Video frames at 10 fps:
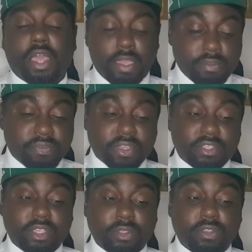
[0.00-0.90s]
everything
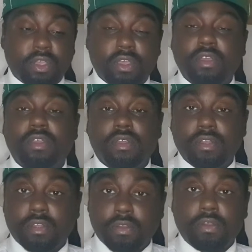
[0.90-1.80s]
seemed to
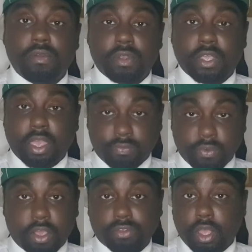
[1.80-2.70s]
get
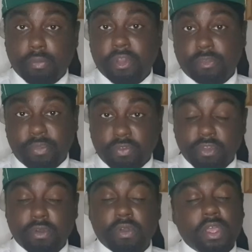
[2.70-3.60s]
fucked up, let's be
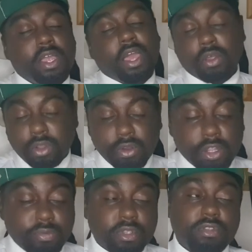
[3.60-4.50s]
real. Although
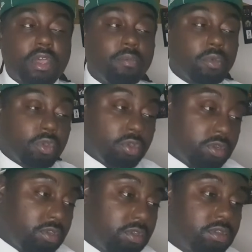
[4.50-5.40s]
there's been some
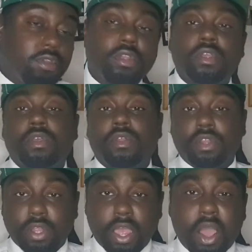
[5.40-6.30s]
good
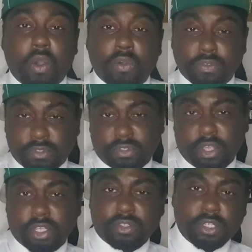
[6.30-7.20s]
out of
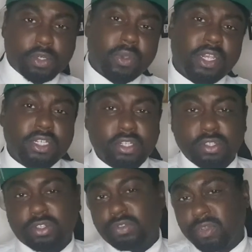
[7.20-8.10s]
certain situations,
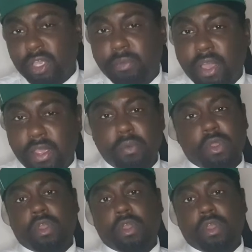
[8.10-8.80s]
because think about it,